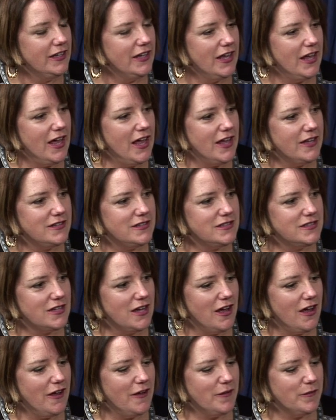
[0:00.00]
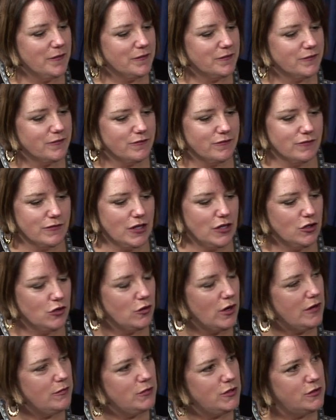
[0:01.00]
and
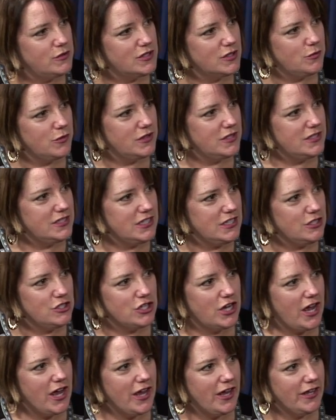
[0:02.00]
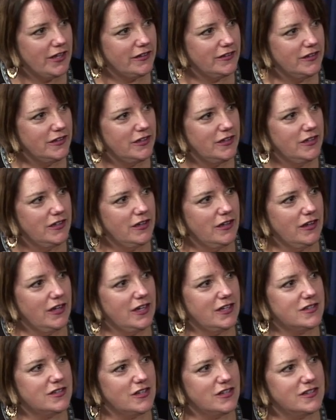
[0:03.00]
great music with a DJ.
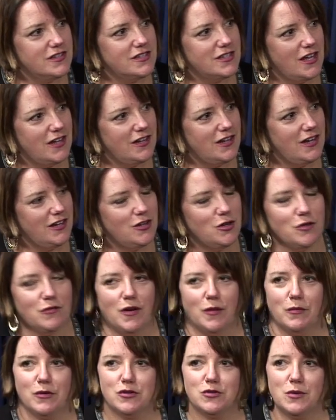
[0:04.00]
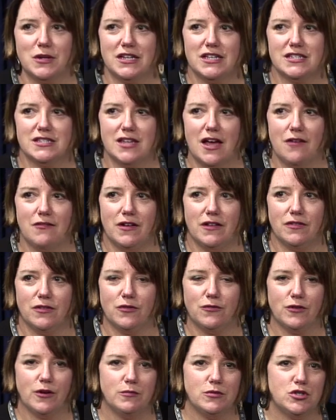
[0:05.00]
It's on Sunday, November 27th
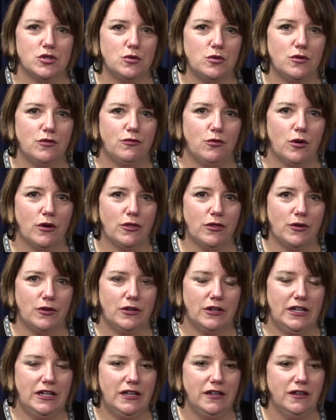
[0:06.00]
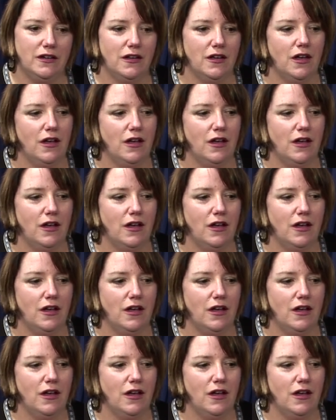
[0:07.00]
from 2 to 4:30.